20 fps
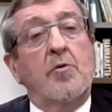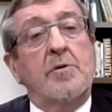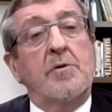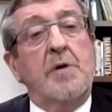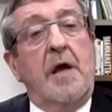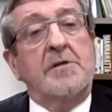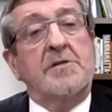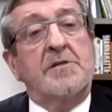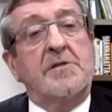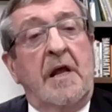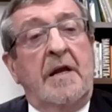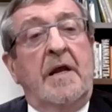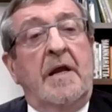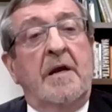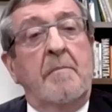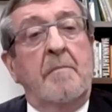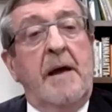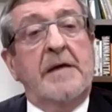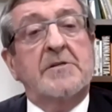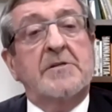sending
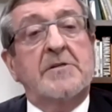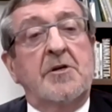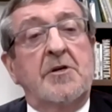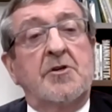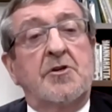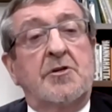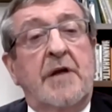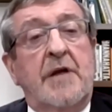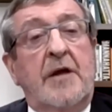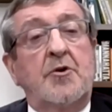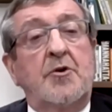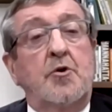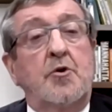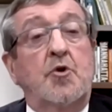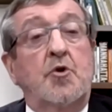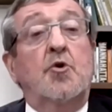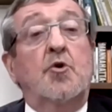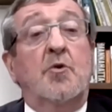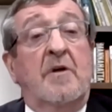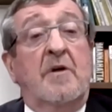the message that you
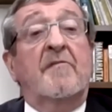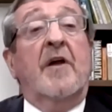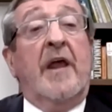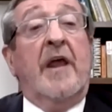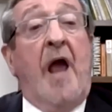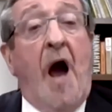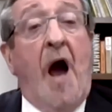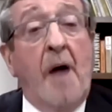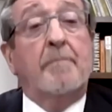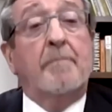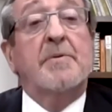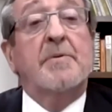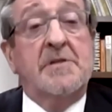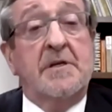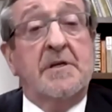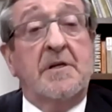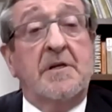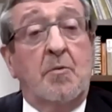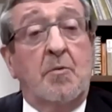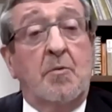should do the very
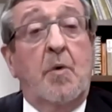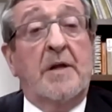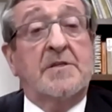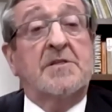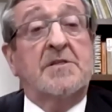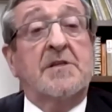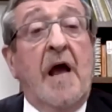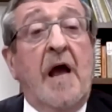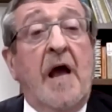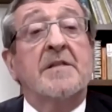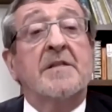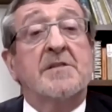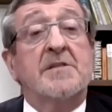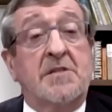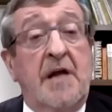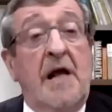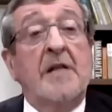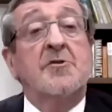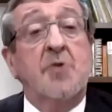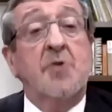opposite to what science
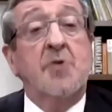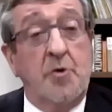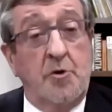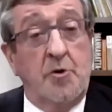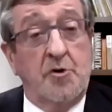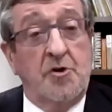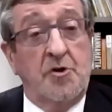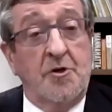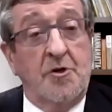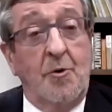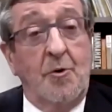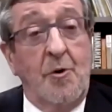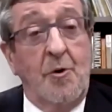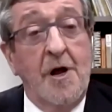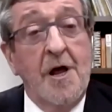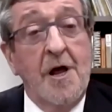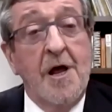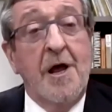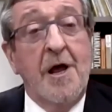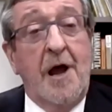tells you should do
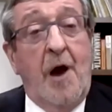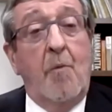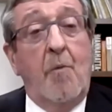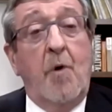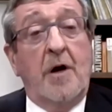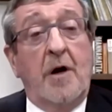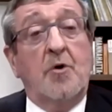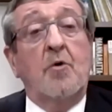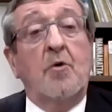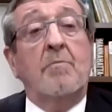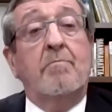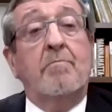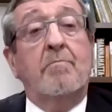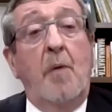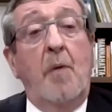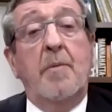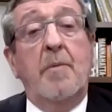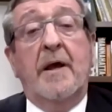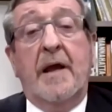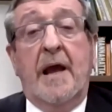and what good
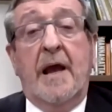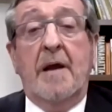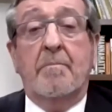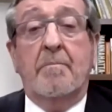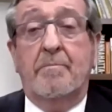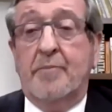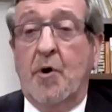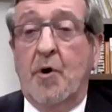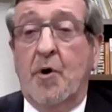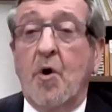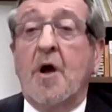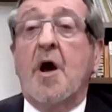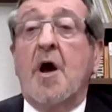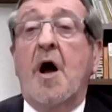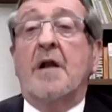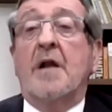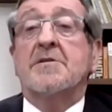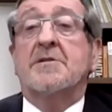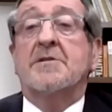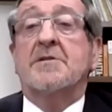public health
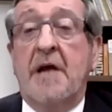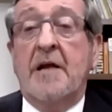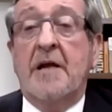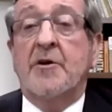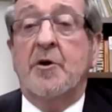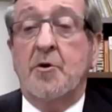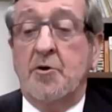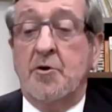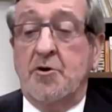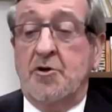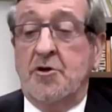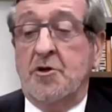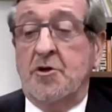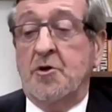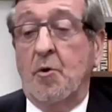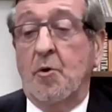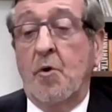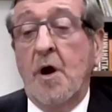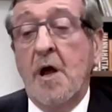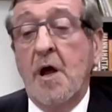protocols tell you should
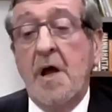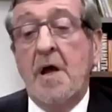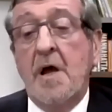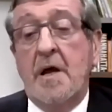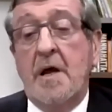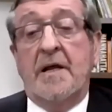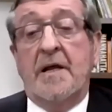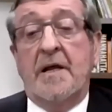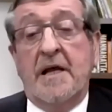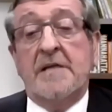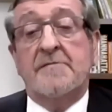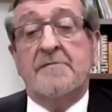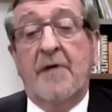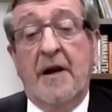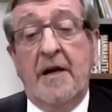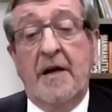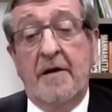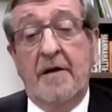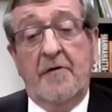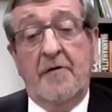do, it gets
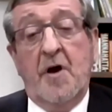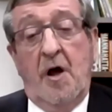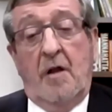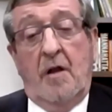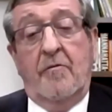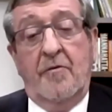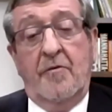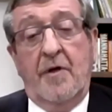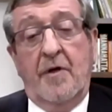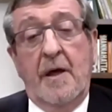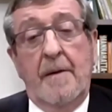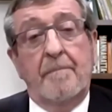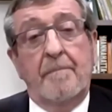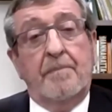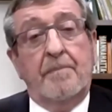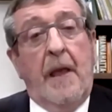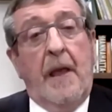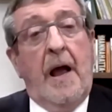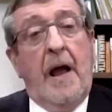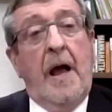very difficult.
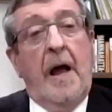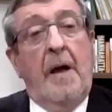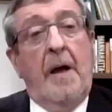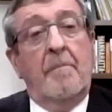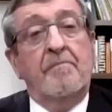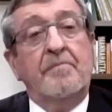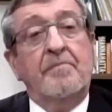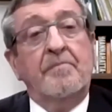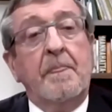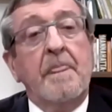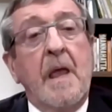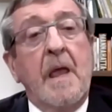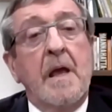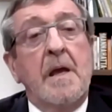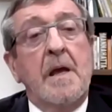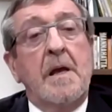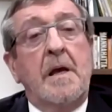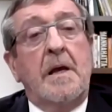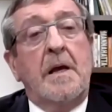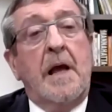But
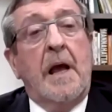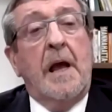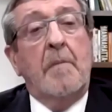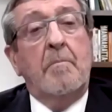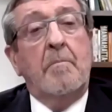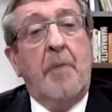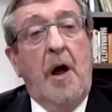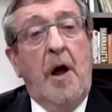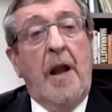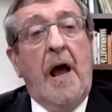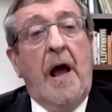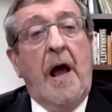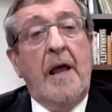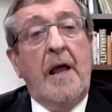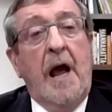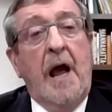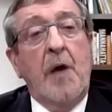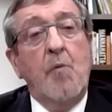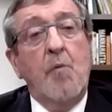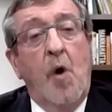
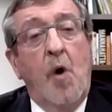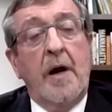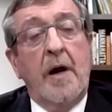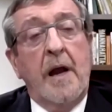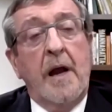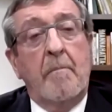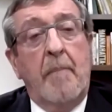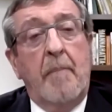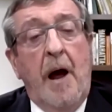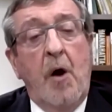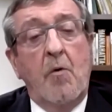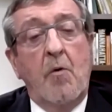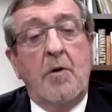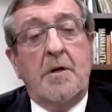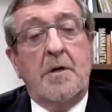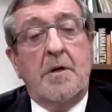I worry about